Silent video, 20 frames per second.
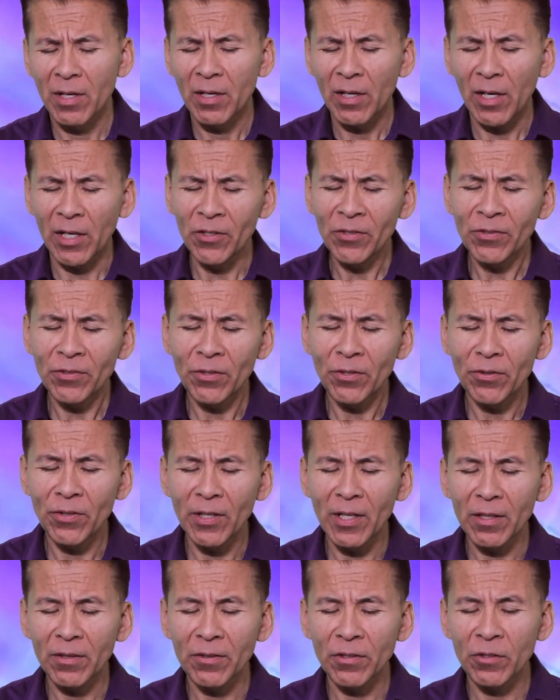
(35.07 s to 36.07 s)
I used to
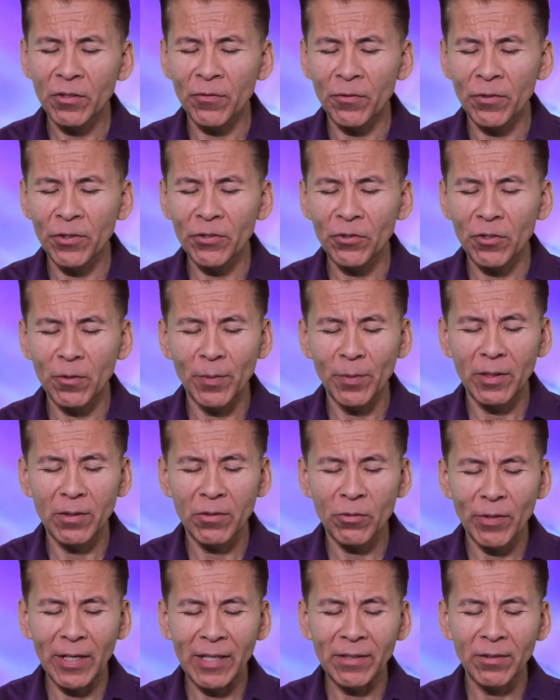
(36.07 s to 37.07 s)
think this verse should be
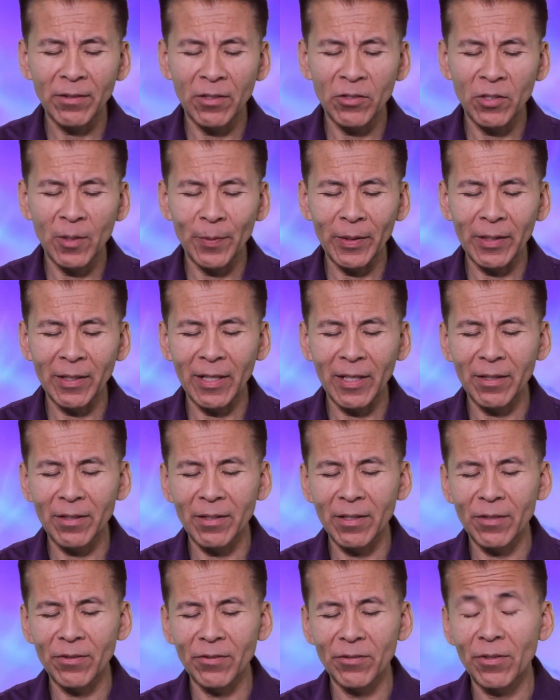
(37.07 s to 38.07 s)
translated something like
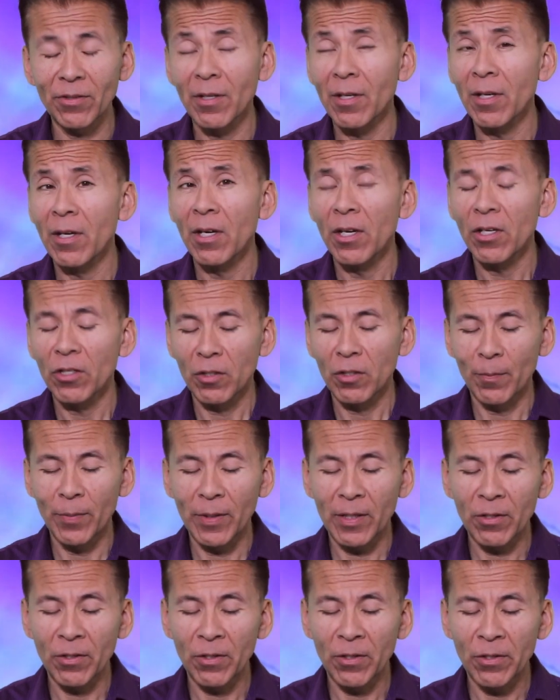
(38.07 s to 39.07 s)
this you
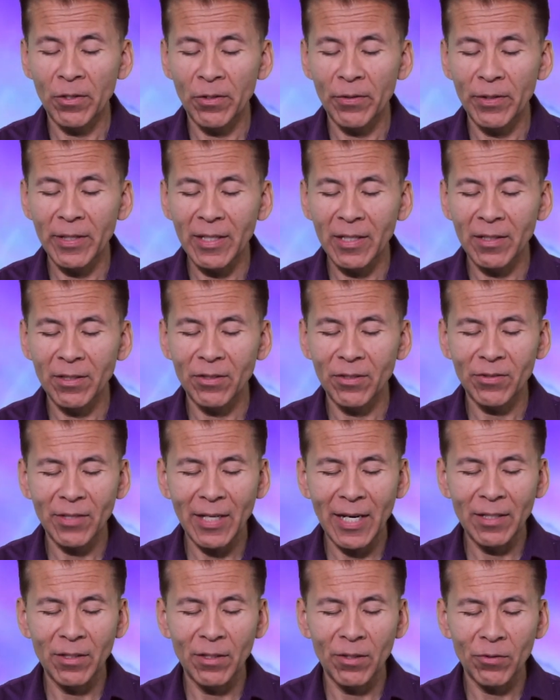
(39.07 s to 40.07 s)
better hurry and
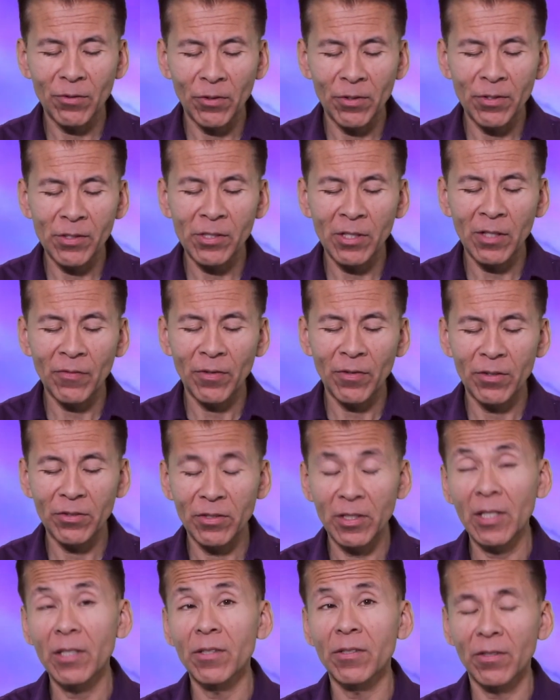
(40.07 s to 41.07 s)
decide to throw yourself on
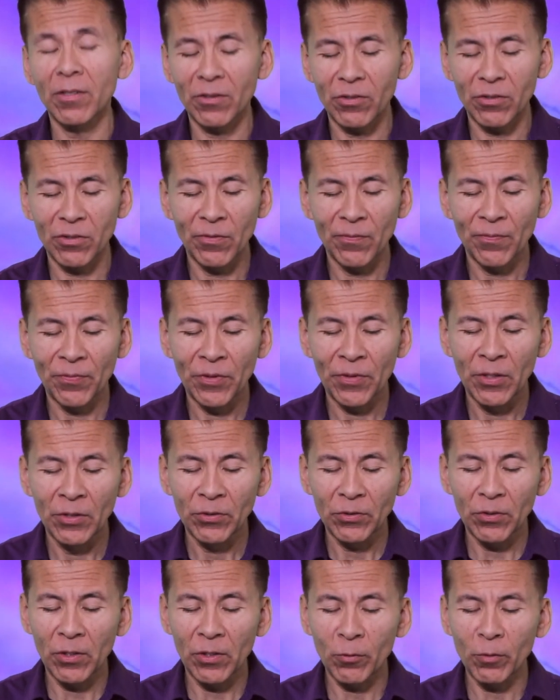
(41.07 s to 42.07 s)
Jesus
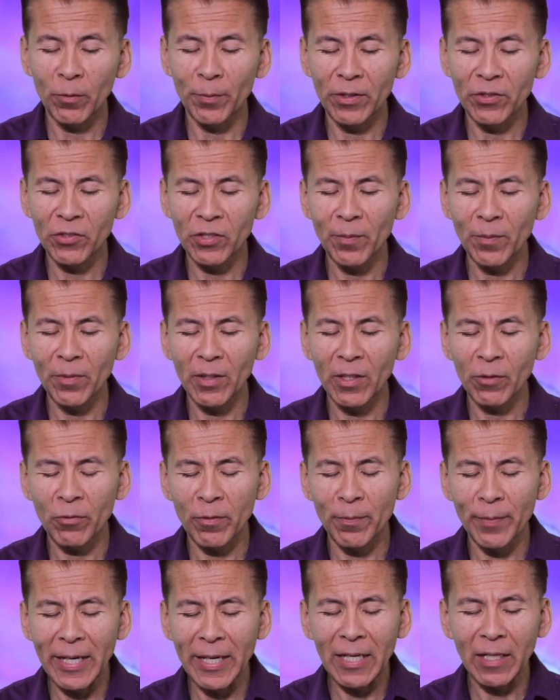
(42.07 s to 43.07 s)
so there will be something
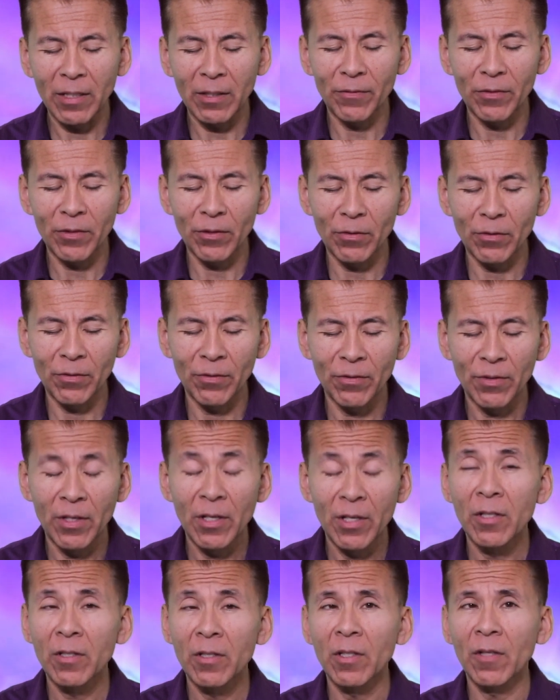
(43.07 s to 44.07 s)
remaining of you.
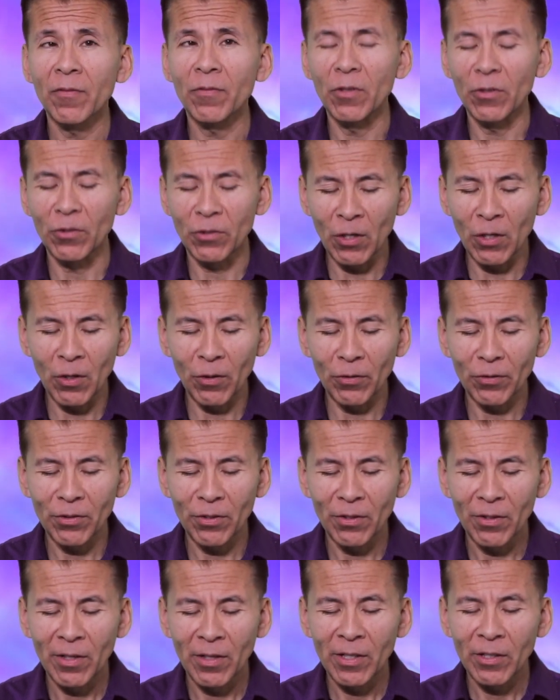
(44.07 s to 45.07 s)
If you
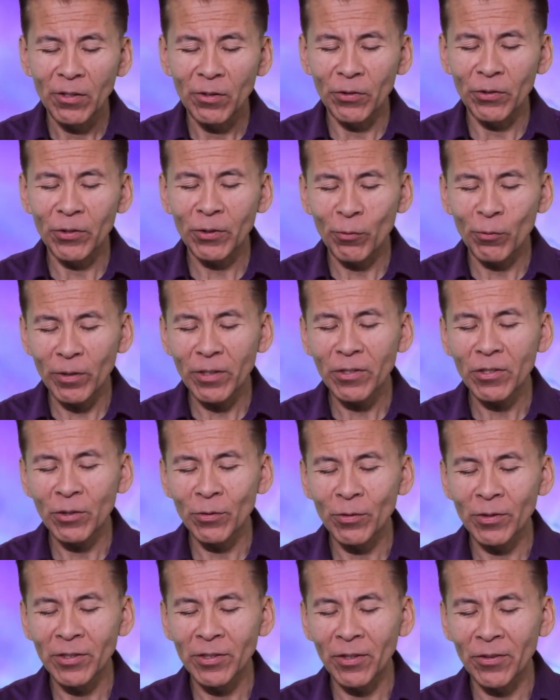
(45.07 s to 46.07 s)
don't, he'll squish
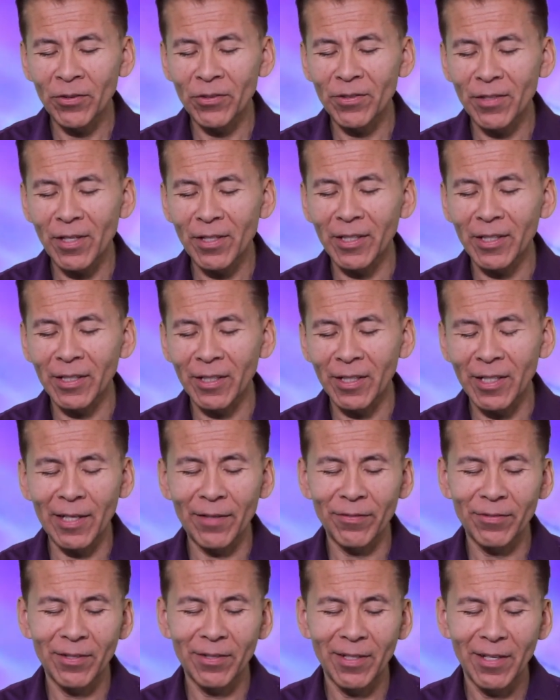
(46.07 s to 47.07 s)
you until there's nothing
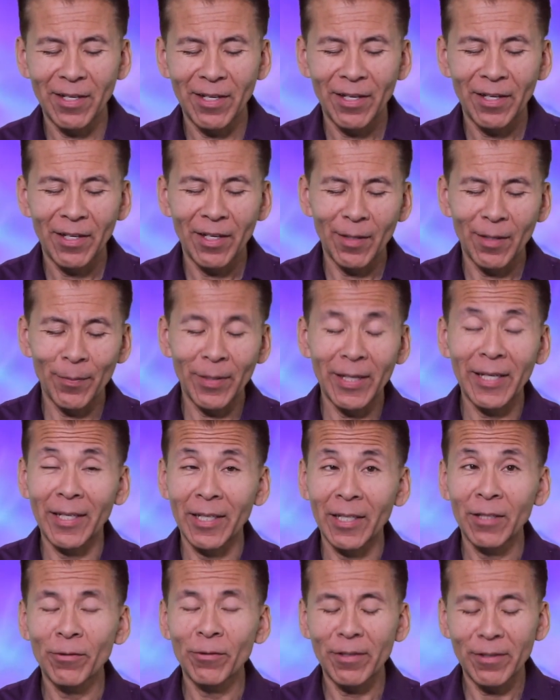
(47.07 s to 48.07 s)
left. In my
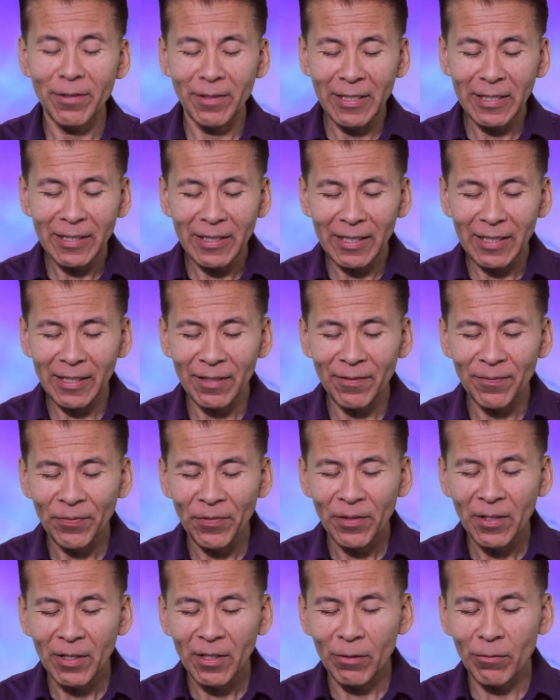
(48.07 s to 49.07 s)
ignorant thinking,
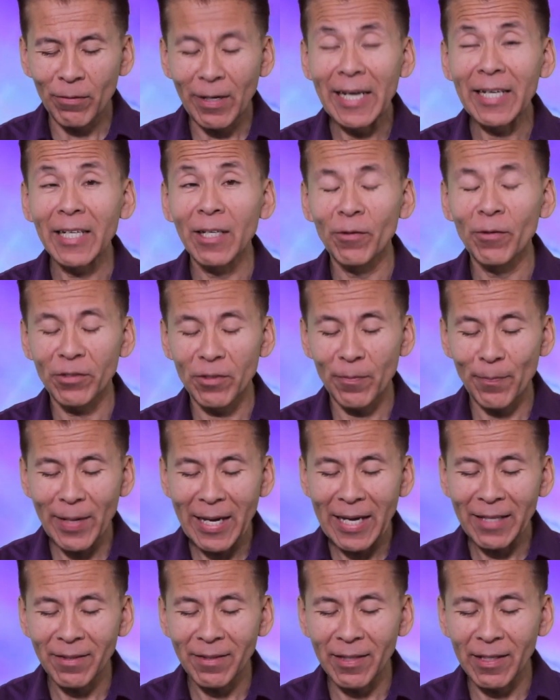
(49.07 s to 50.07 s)
grinding was a
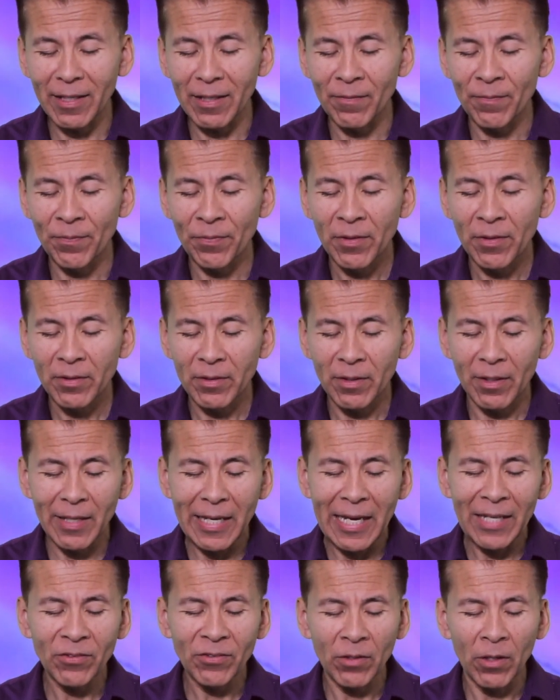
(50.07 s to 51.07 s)
bad thing, the
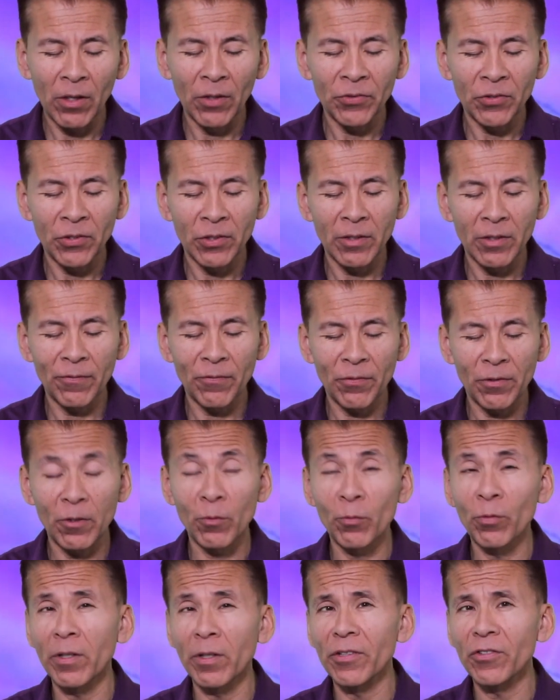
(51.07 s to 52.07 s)
last alternative for
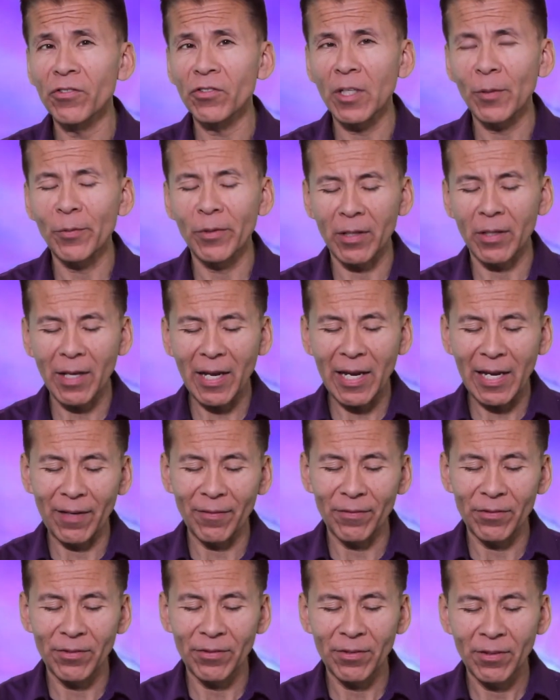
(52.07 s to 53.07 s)
the really stubborn
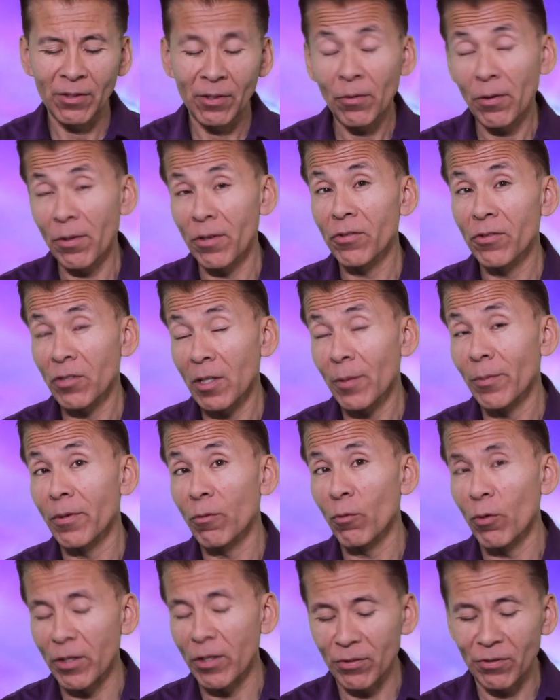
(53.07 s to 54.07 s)
lives, or the
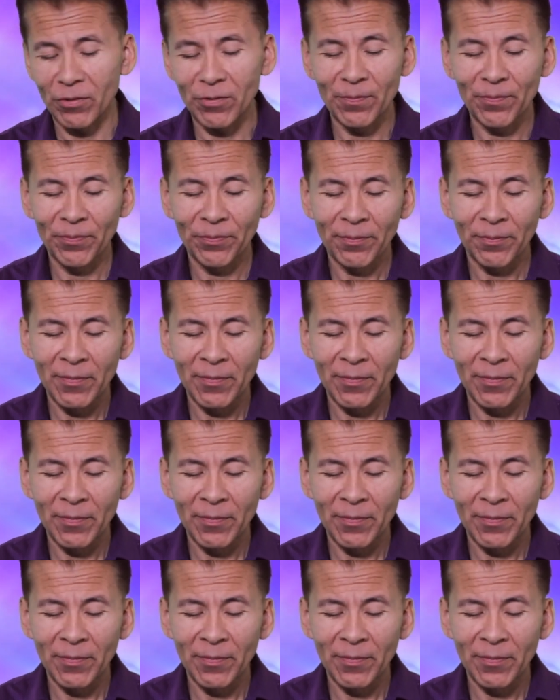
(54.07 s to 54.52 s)
stubborn ones.